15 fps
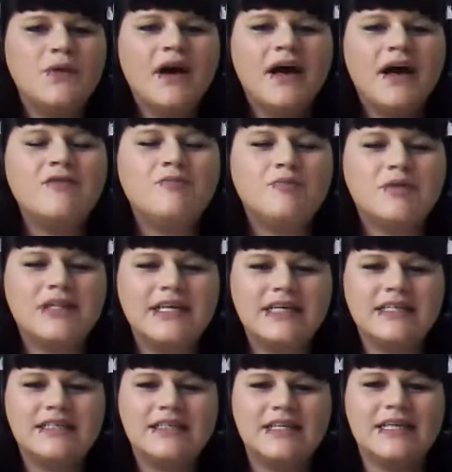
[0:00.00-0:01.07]
What kind of
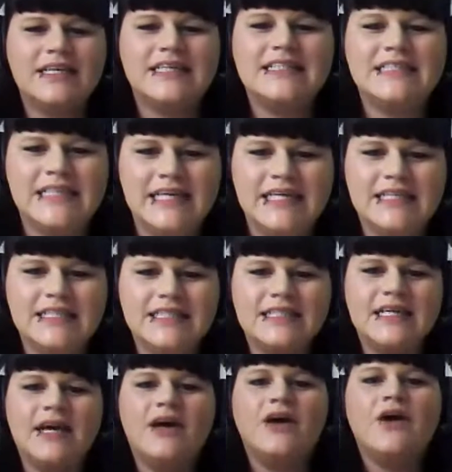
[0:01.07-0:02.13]
place is
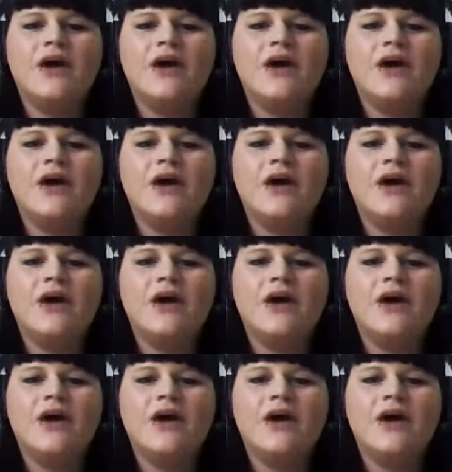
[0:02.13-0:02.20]
it?